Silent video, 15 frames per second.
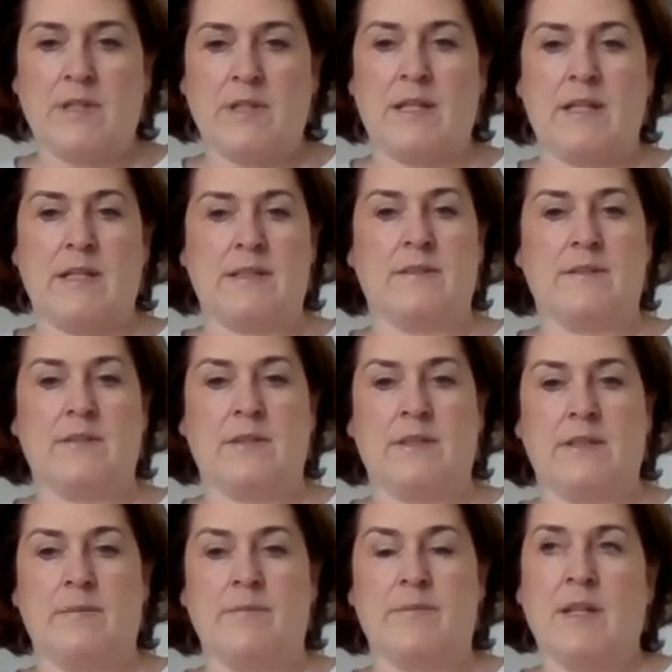
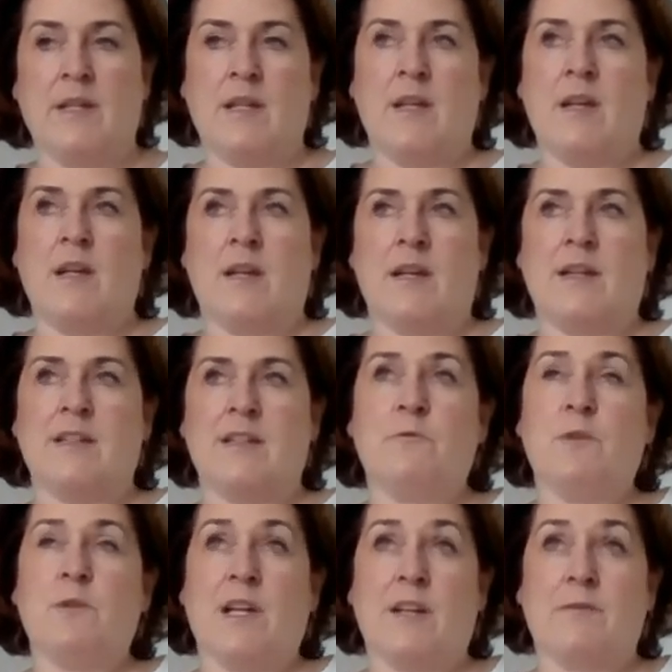And
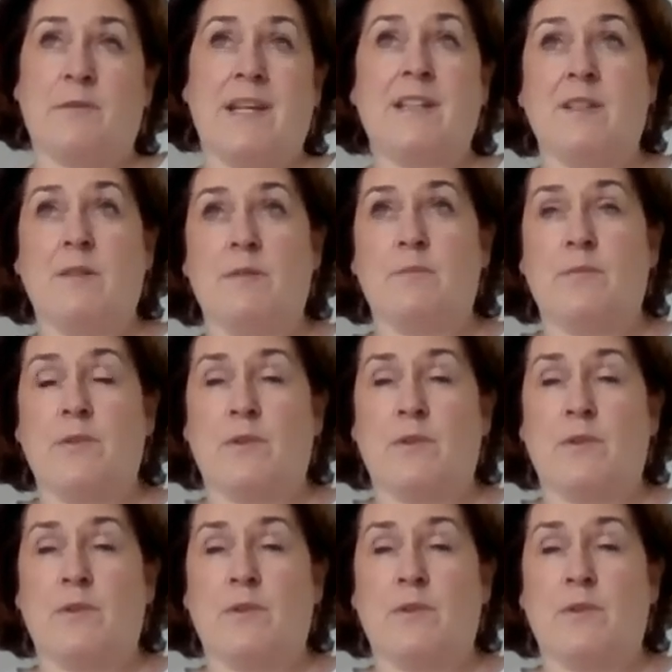if we have 80